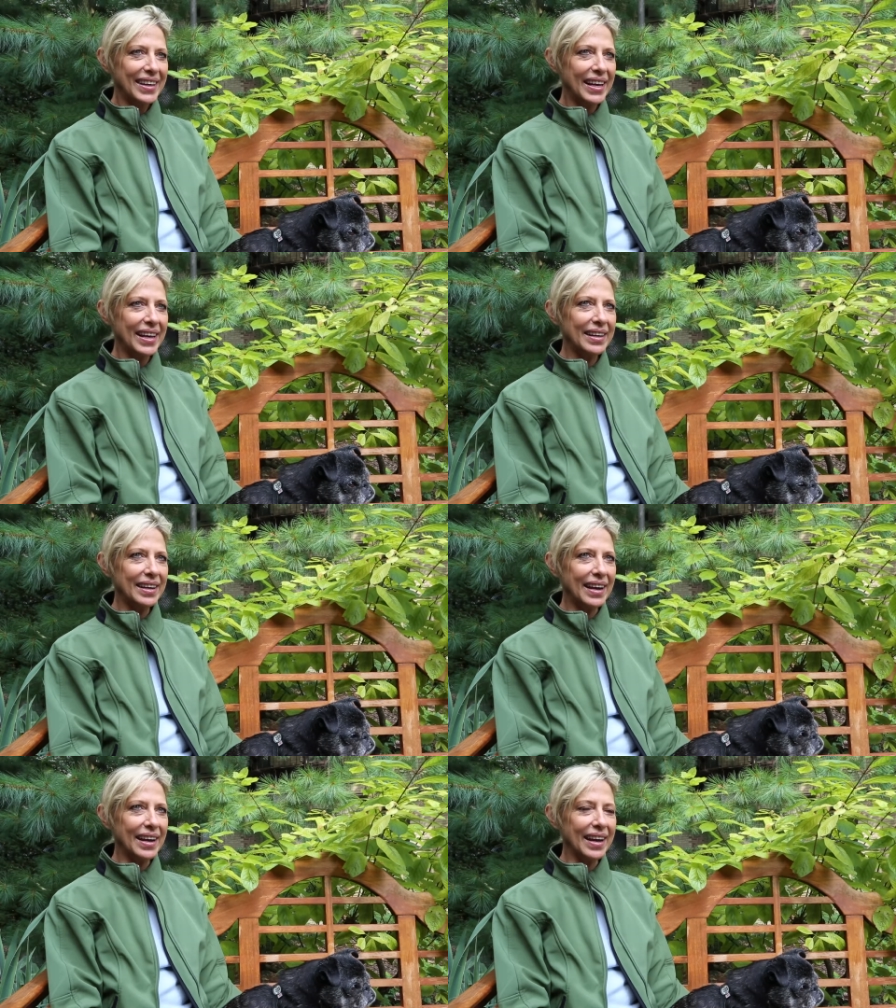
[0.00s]

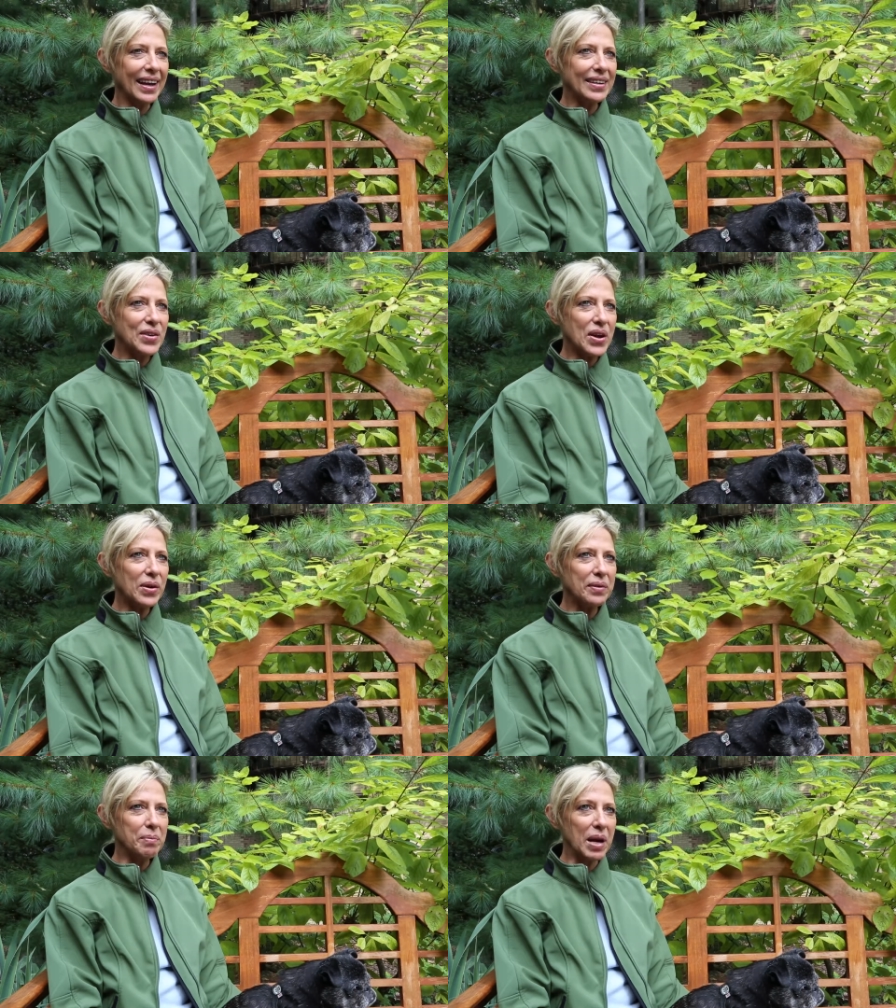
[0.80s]
and I don't
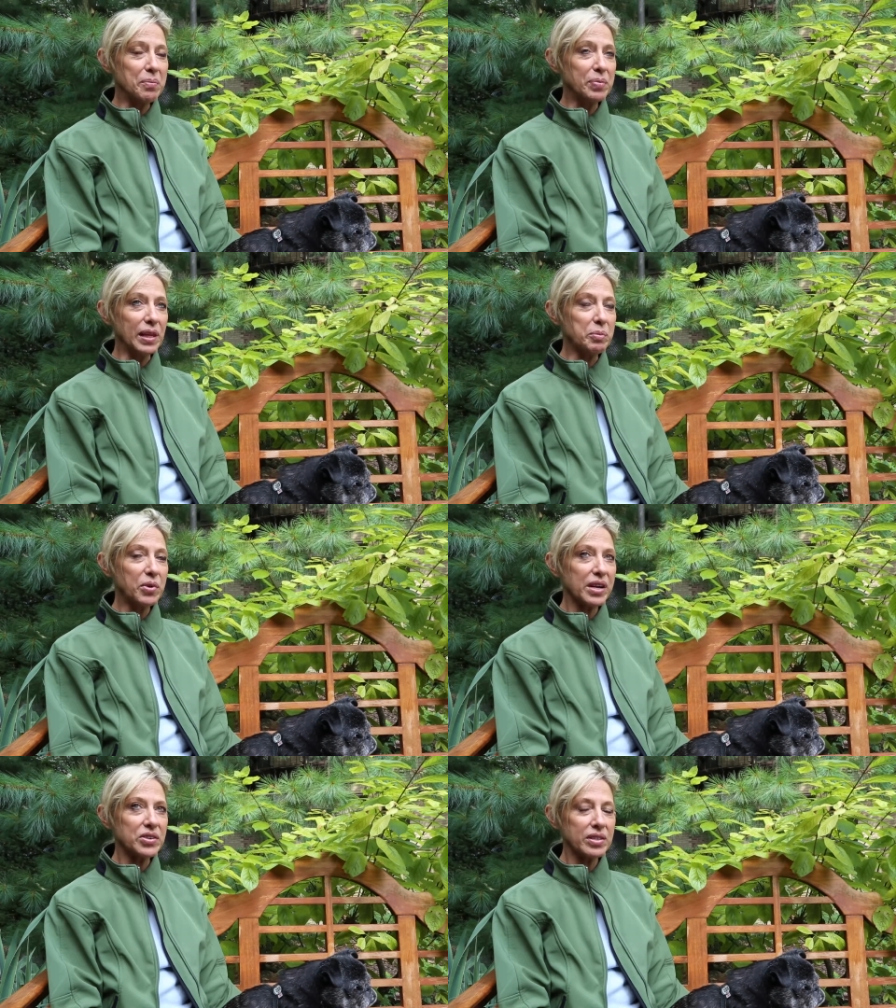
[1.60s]
know my blood
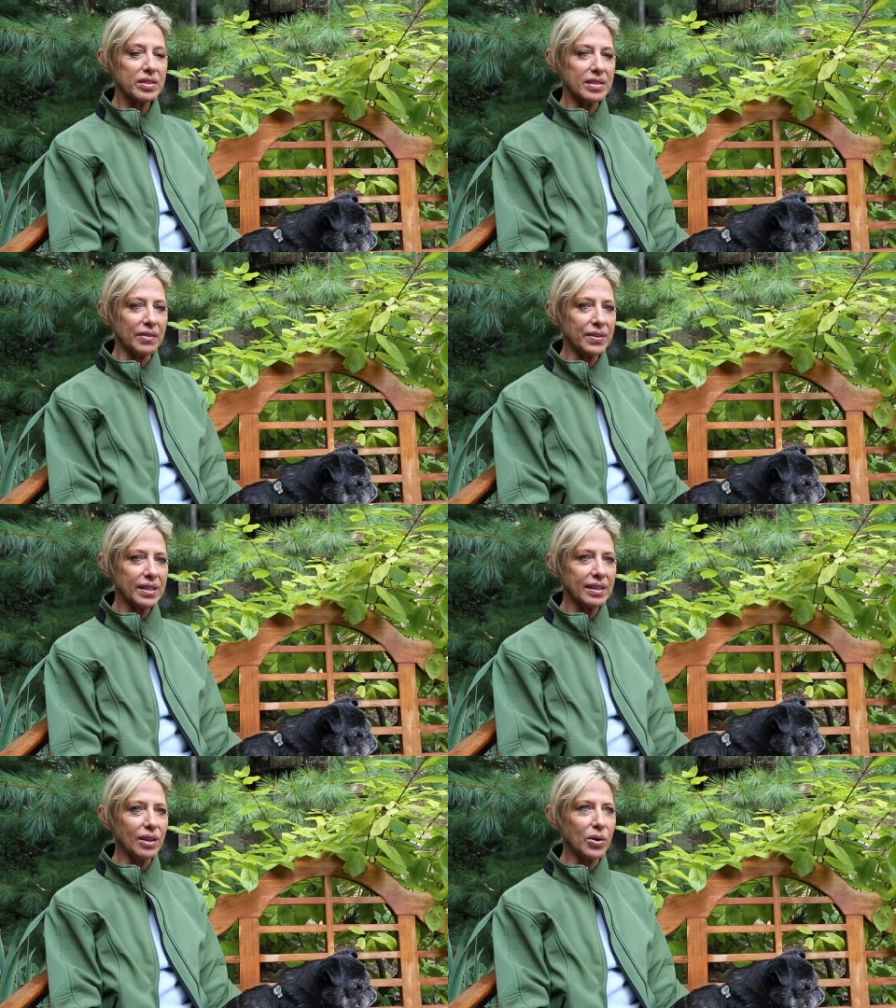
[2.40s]
pressure is
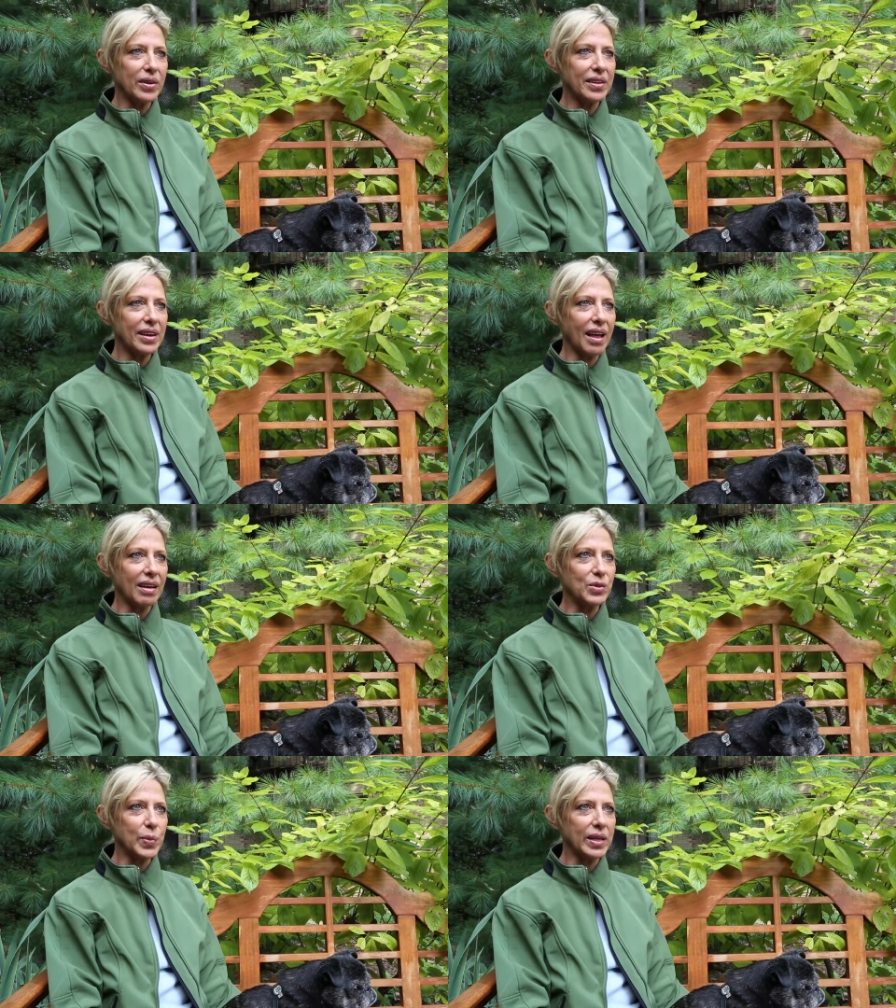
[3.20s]
definitely lower than it
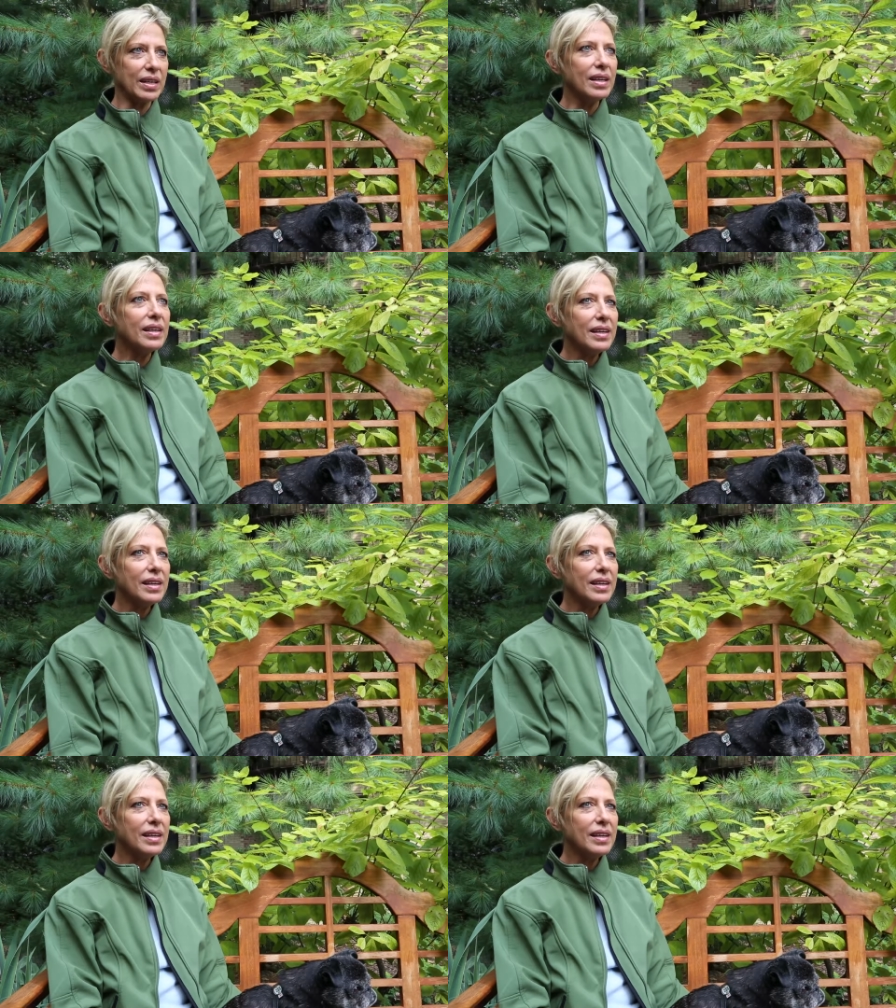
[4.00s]
has been